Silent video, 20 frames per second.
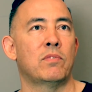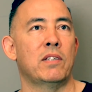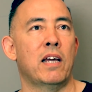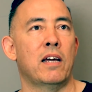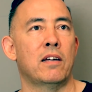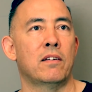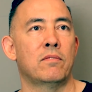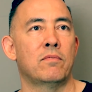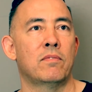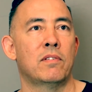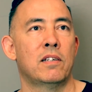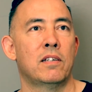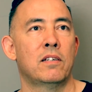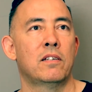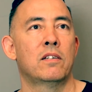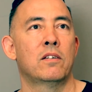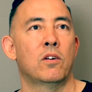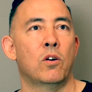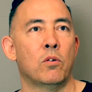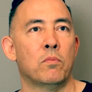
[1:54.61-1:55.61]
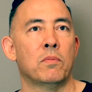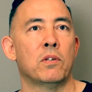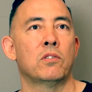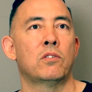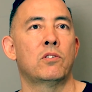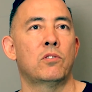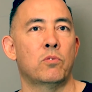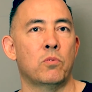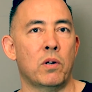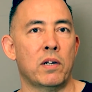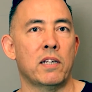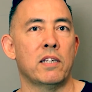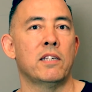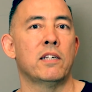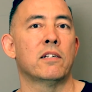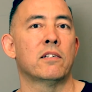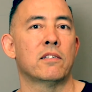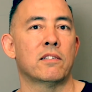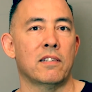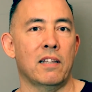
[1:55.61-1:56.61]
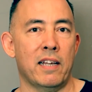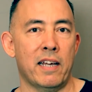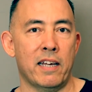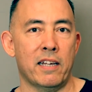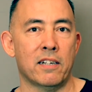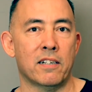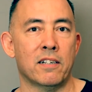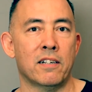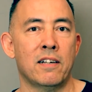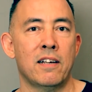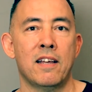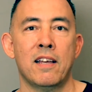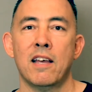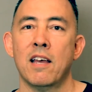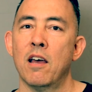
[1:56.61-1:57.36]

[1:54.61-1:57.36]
Yeah, almost twenty years later,